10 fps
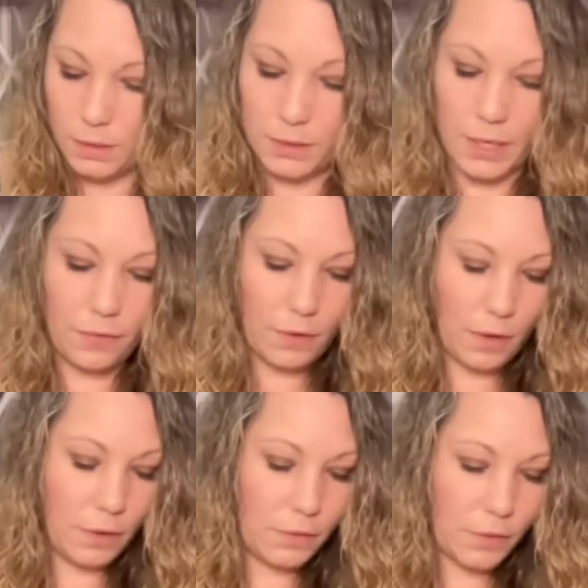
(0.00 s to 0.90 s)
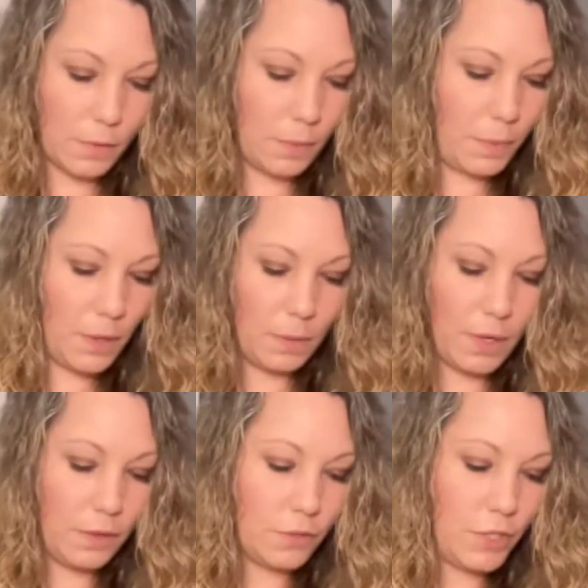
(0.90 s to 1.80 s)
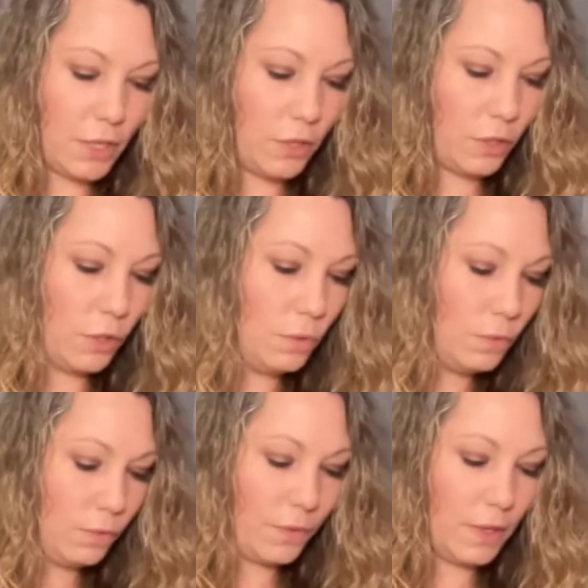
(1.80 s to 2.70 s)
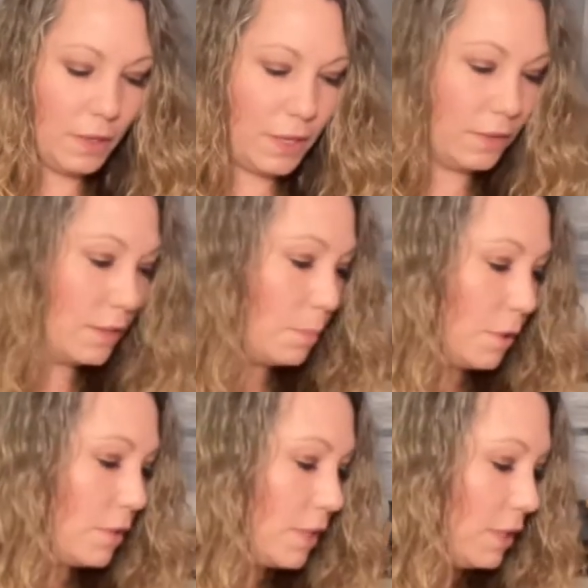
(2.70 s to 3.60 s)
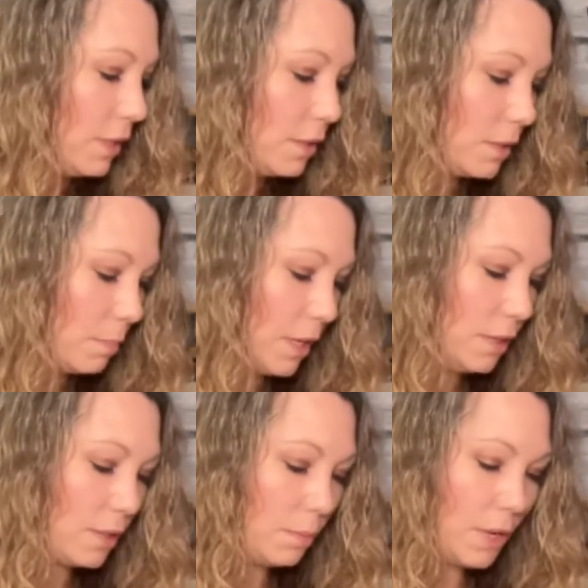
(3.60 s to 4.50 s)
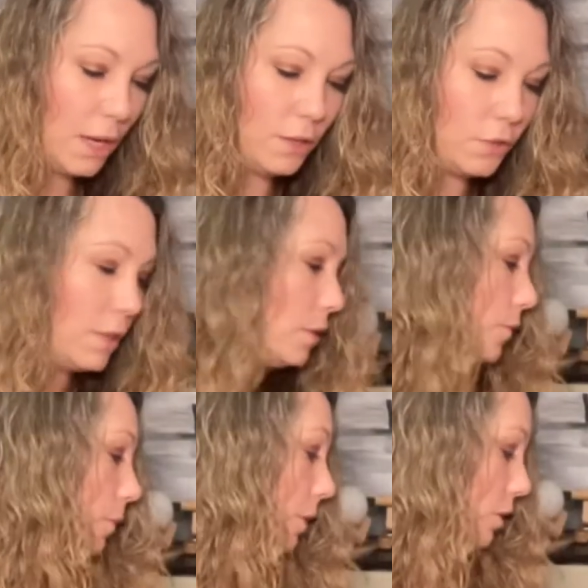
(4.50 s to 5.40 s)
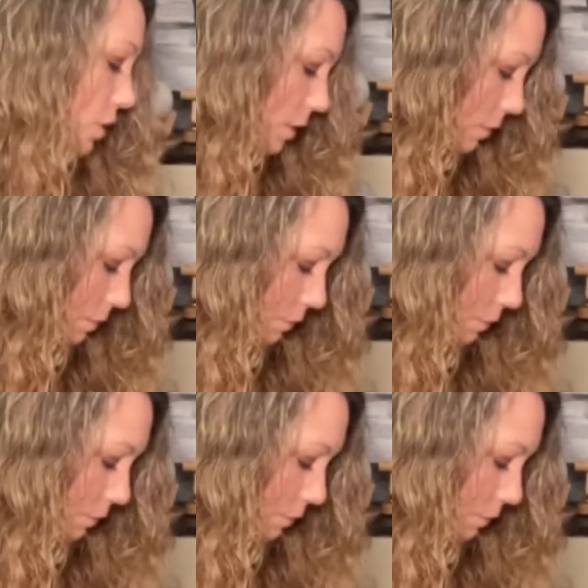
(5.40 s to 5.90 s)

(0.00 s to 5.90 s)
Death card, Scorpio energy. You feel like this person needs to make some kind of transformation.